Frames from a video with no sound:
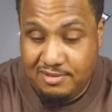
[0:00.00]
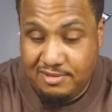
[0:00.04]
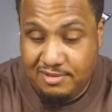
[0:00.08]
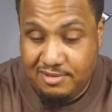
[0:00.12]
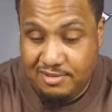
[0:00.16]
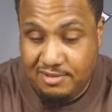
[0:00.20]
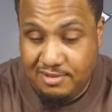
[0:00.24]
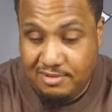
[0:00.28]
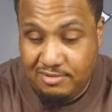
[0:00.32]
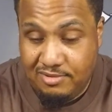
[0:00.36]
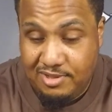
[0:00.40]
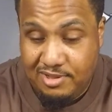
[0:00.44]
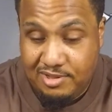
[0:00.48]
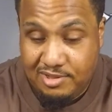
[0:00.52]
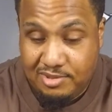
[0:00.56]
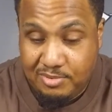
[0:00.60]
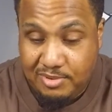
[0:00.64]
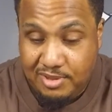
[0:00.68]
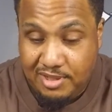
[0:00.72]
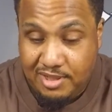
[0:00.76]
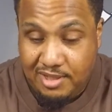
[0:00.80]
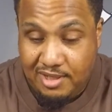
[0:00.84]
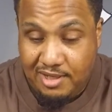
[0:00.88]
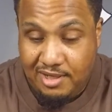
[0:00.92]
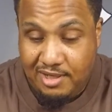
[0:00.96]
What else we
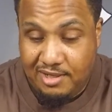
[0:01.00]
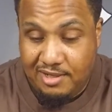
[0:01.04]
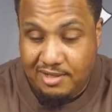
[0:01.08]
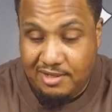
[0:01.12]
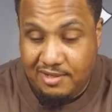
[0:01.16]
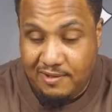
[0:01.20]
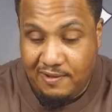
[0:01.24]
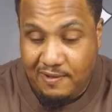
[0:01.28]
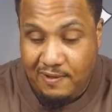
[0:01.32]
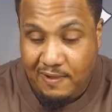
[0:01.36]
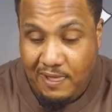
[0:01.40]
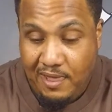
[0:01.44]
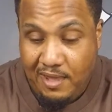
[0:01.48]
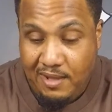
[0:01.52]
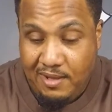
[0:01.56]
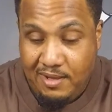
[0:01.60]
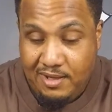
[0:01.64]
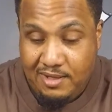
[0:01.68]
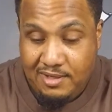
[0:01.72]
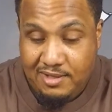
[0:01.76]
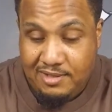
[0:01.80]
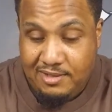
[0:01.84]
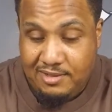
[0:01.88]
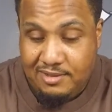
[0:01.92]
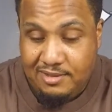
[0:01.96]
got?
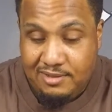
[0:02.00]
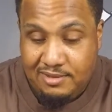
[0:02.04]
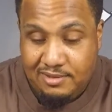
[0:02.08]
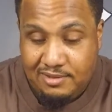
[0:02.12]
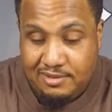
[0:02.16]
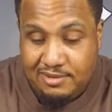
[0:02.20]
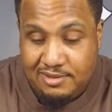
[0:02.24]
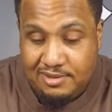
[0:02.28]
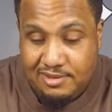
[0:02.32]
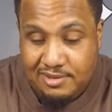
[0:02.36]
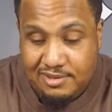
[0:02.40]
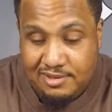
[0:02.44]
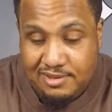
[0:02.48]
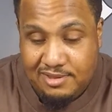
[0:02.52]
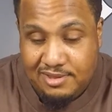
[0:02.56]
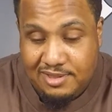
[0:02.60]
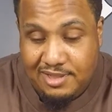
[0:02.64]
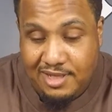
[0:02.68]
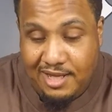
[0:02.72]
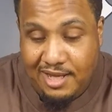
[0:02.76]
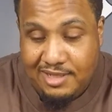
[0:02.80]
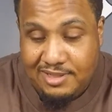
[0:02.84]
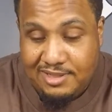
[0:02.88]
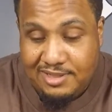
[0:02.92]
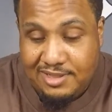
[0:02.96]
The
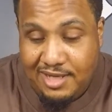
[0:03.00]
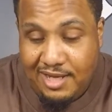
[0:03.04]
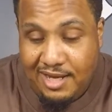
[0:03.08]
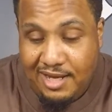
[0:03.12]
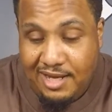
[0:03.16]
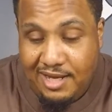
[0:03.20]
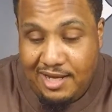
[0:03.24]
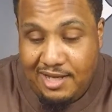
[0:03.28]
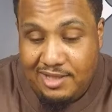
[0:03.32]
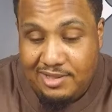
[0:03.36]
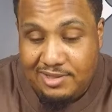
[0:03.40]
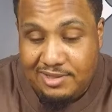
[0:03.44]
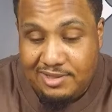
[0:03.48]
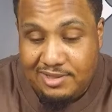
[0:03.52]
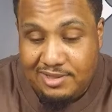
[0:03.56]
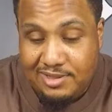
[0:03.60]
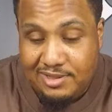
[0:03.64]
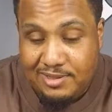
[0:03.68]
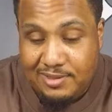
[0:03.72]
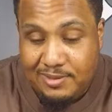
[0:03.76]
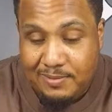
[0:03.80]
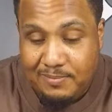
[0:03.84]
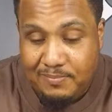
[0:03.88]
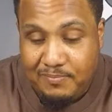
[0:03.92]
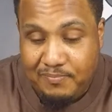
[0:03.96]
stock style is
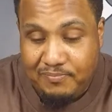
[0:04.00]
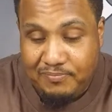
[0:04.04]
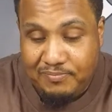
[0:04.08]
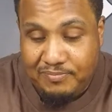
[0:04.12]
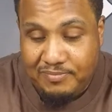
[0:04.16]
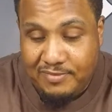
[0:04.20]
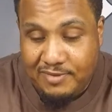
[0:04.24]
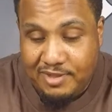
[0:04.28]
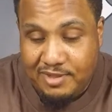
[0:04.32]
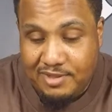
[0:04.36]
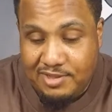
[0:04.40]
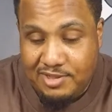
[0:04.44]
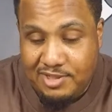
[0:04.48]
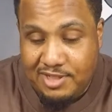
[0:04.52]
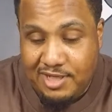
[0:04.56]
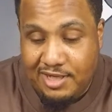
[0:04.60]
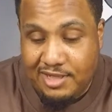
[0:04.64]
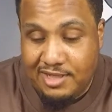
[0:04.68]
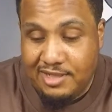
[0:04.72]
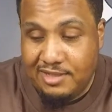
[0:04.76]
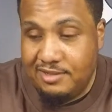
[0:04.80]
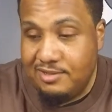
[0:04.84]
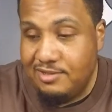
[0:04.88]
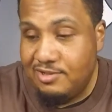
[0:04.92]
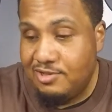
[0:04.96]

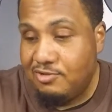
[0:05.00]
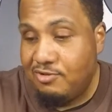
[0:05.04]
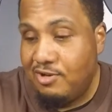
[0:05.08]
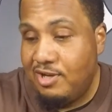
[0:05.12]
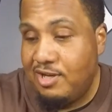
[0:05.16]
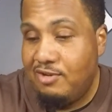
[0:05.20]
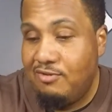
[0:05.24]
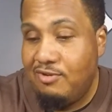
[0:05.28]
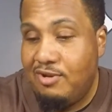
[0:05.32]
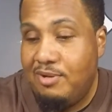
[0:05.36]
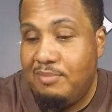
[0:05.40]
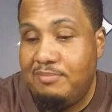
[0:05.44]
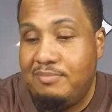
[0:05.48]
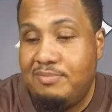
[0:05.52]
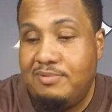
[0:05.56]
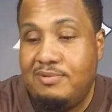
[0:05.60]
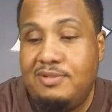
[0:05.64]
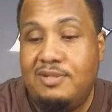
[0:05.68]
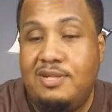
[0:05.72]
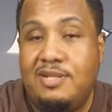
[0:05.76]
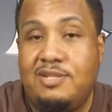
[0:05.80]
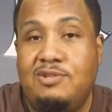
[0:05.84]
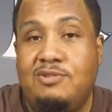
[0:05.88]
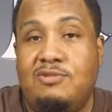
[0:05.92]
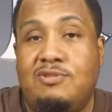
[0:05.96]
checkered straight grip,
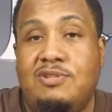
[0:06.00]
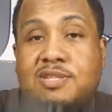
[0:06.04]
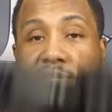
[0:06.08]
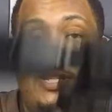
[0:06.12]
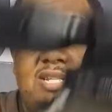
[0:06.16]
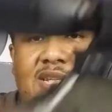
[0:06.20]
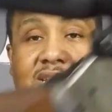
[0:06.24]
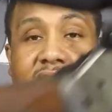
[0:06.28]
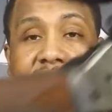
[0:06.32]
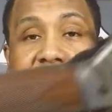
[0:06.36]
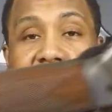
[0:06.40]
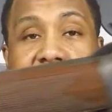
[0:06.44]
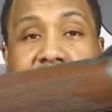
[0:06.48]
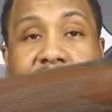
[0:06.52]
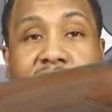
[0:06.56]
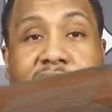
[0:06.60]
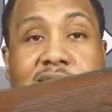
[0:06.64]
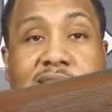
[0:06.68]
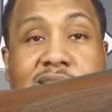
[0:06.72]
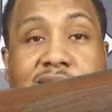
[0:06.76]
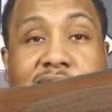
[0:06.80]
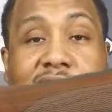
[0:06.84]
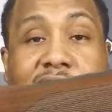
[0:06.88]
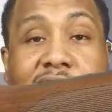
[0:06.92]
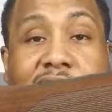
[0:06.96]
as you can see.
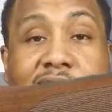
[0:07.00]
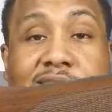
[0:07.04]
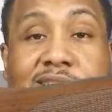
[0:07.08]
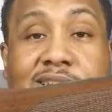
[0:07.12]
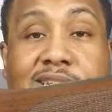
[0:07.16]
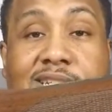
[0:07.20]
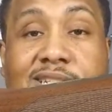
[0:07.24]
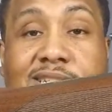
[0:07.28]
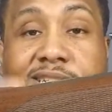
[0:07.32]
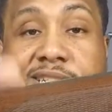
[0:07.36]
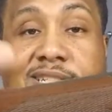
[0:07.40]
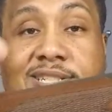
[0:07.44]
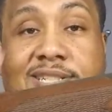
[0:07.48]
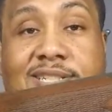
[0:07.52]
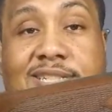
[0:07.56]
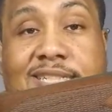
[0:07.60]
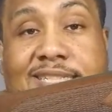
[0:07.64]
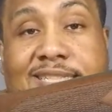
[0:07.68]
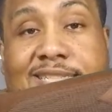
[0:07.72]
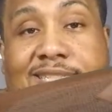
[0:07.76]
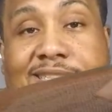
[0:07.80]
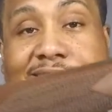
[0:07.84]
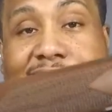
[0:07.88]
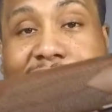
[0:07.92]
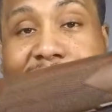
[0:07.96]
It's got the
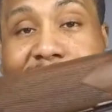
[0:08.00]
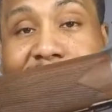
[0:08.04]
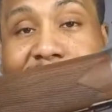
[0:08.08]
little